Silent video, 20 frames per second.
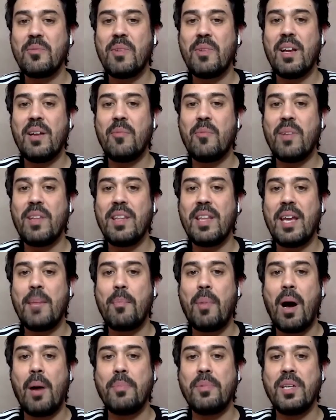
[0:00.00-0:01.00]
when
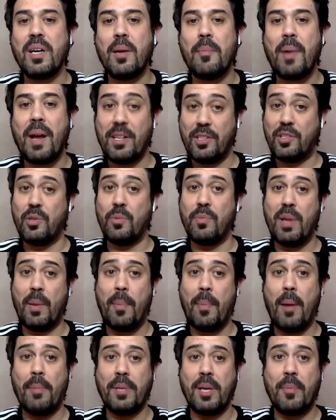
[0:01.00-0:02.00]
they popped up? I assume
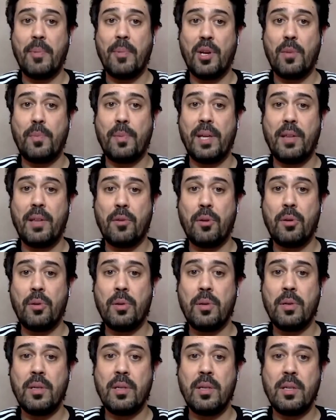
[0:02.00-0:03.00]
they popped up in your playthrough.